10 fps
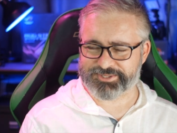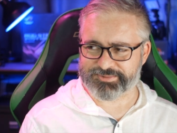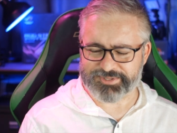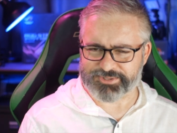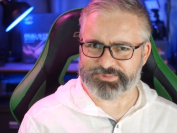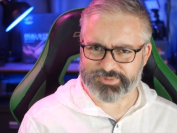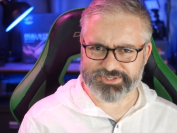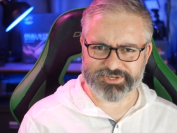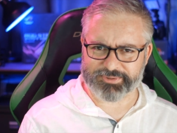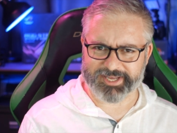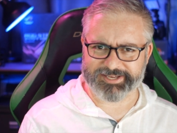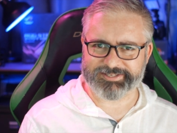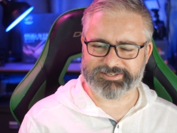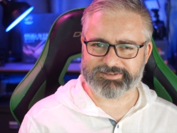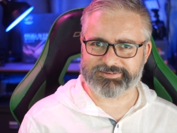is, which is, which is
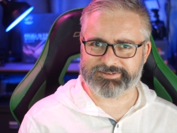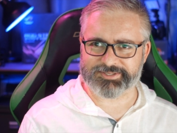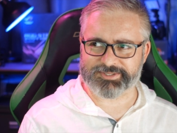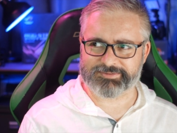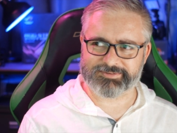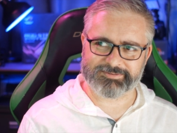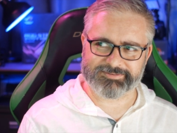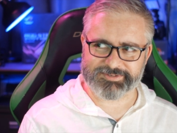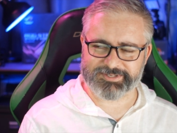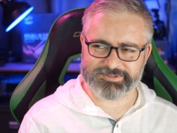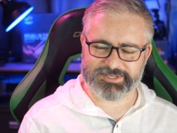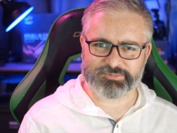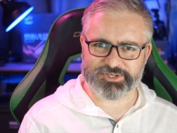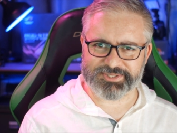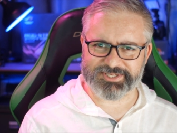okay, because some
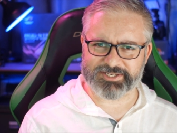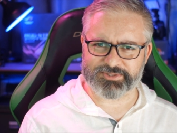chicks dig